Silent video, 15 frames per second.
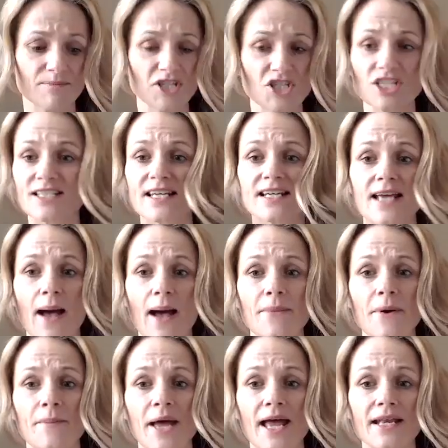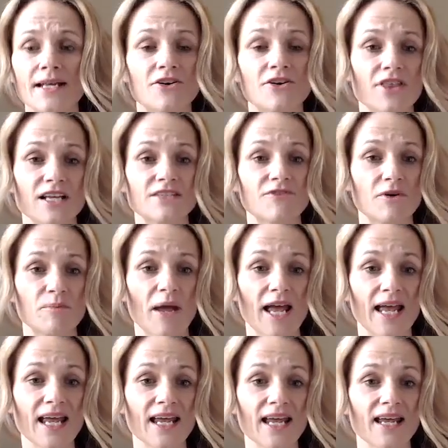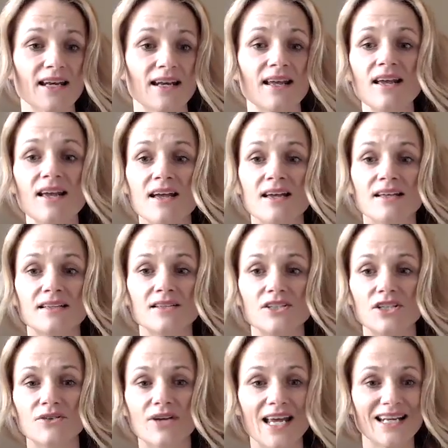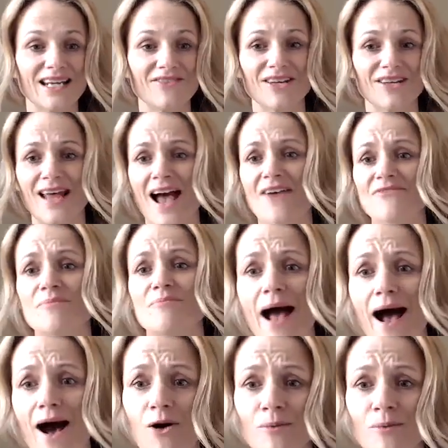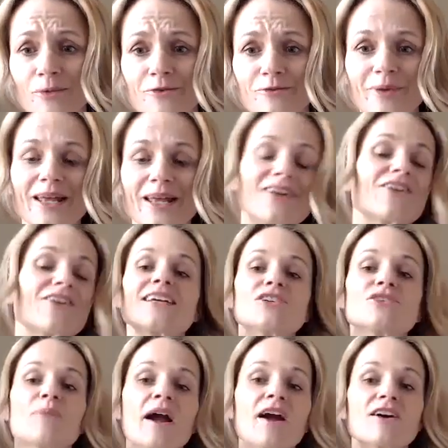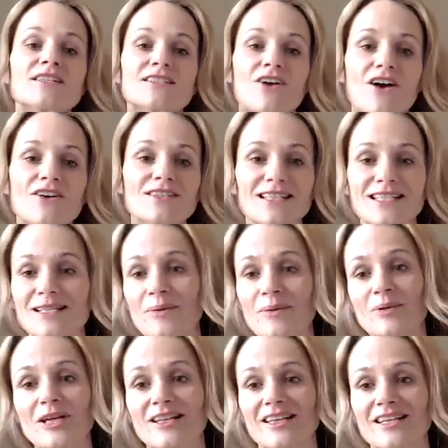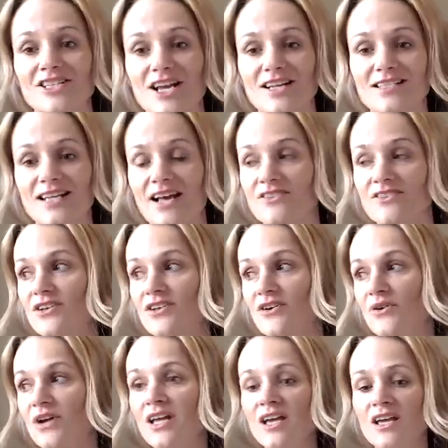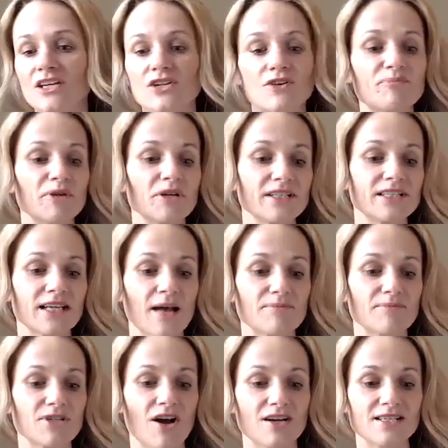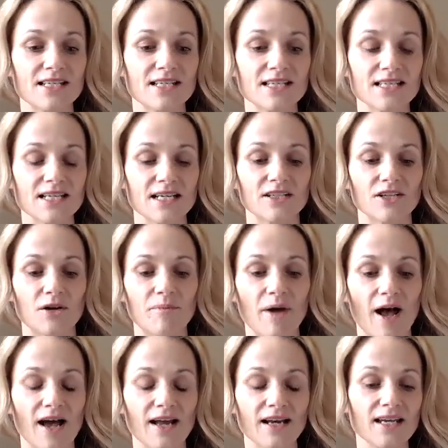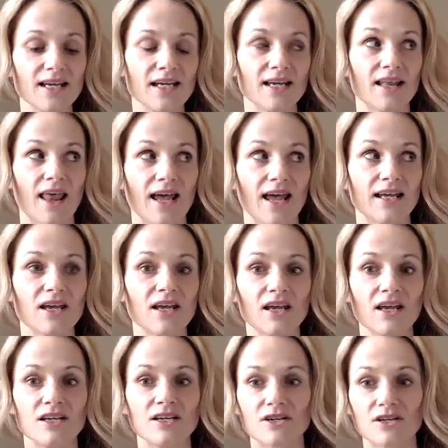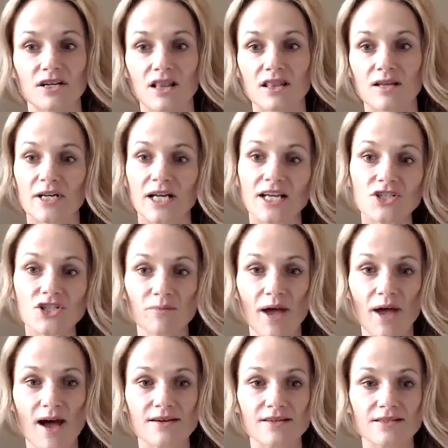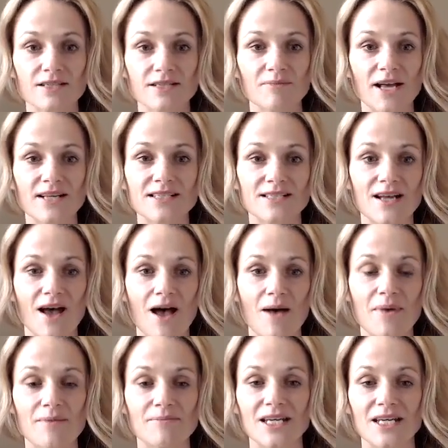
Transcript: but just like gabapentin or things for pain, you can't even have a bowel movement, or like your peristalsis completely shuts down. So you're building up toxicity in your body and like your elimination patterns are messed up.